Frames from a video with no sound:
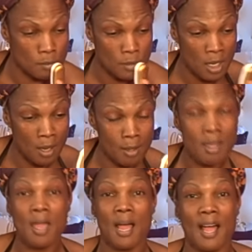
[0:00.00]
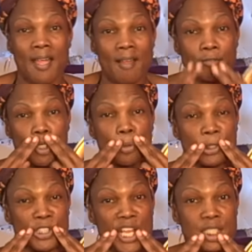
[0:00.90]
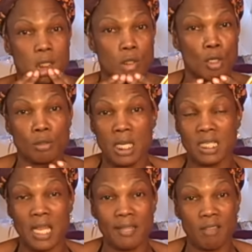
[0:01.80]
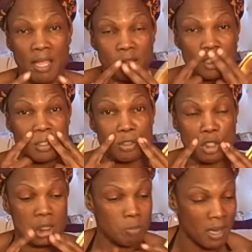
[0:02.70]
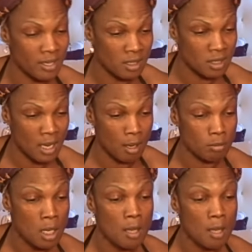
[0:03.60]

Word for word: Okay? I have no injections, no nothing like that. This is just my get down.